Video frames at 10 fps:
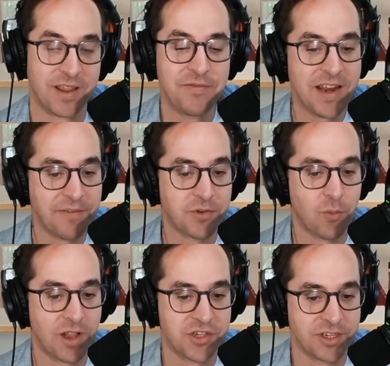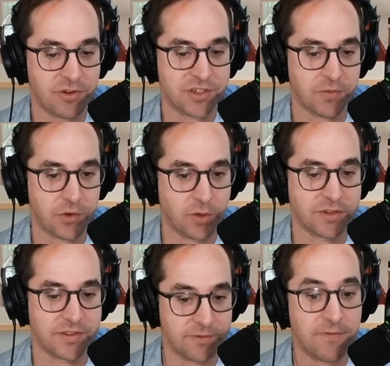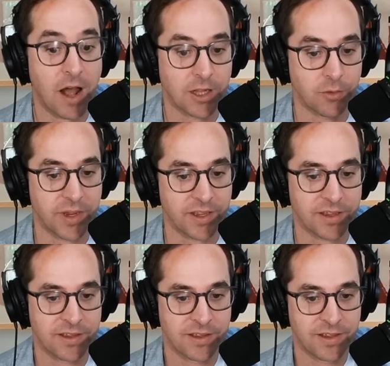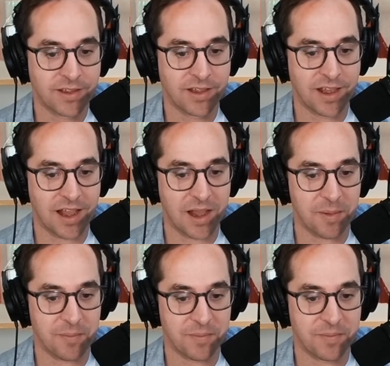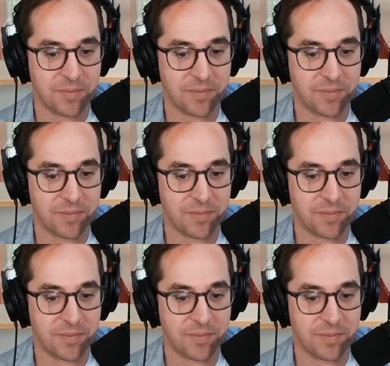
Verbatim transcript: Even after watching Christopher Nolan's The Following, yeah, yeah. Um,